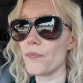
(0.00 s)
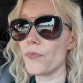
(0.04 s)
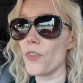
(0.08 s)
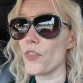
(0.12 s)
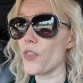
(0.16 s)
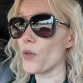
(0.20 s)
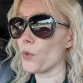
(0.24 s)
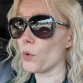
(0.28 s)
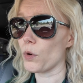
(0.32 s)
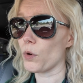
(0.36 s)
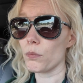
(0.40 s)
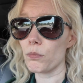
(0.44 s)

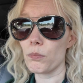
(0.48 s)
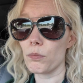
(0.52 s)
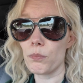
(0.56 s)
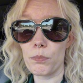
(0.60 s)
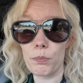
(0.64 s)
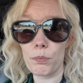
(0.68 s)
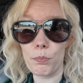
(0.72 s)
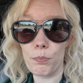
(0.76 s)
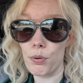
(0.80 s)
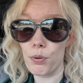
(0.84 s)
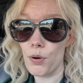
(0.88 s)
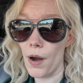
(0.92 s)
They were
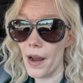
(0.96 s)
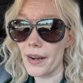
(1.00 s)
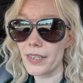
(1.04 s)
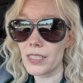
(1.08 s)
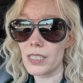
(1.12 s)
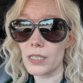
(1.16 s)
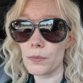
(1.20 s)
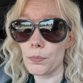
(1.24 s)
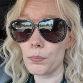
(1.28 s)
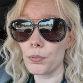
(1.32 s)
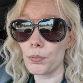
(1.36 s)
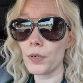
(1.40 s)

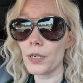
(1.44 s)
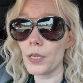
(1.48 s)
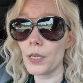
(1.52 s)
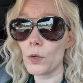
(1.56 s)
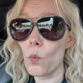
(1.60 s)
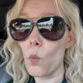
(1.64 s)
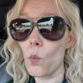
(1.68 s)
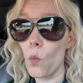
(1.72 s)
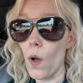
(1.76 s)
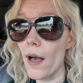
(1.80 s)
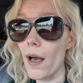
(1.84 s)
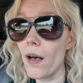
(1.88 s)
priced pretty
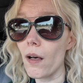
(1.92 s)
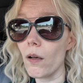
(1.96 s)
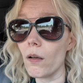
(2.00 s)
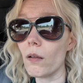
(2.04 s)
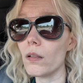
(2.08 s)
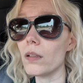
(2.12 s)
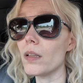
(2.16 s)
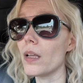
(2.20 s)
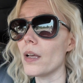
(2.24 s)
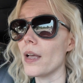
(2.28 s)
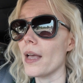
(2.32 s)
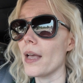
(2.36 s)

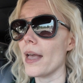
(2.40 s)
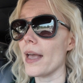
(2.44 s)
well.